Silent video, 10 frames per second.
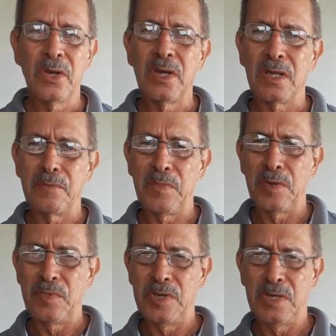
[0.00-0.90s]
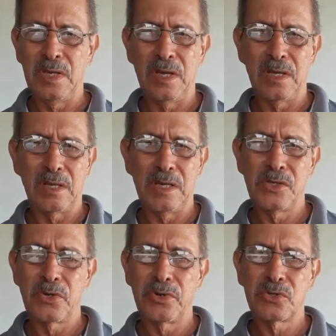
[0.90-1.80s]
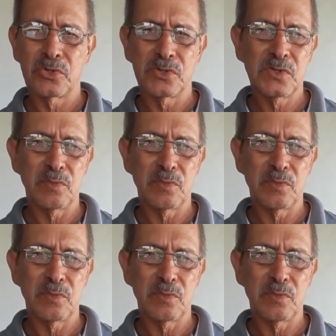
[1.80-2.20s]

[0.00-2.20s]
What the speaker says: it may be in your interest